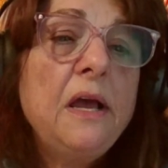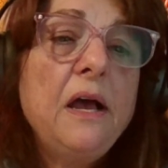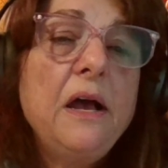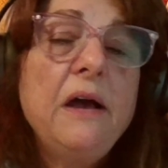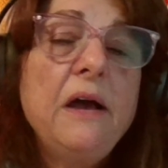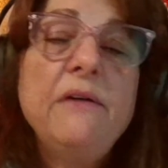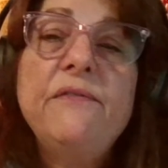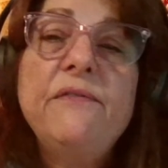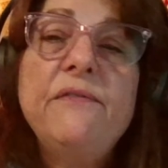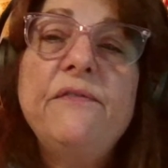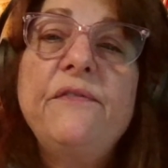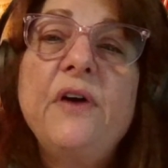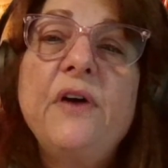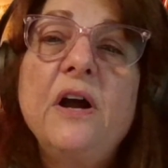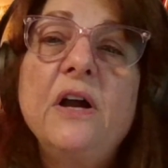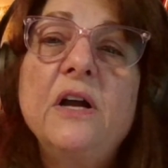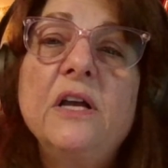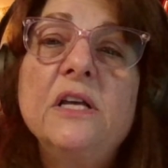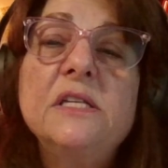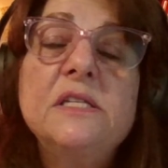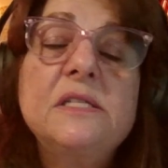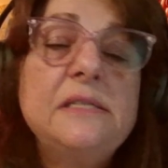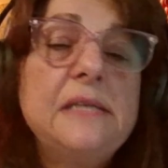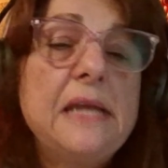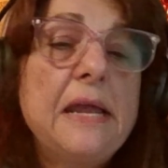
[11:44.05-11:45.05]
of
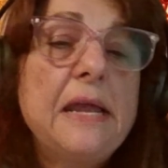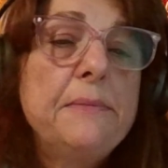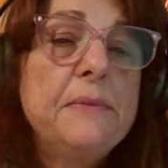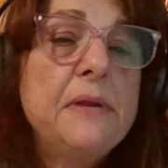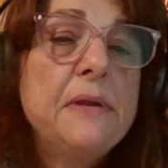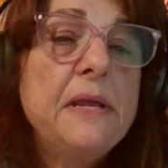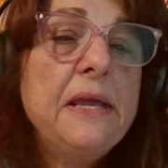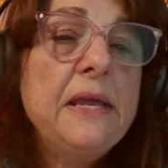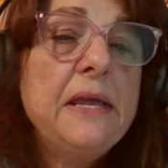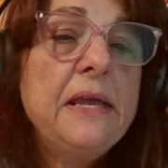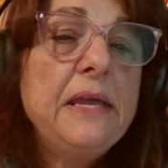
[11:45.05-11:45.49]
fungus named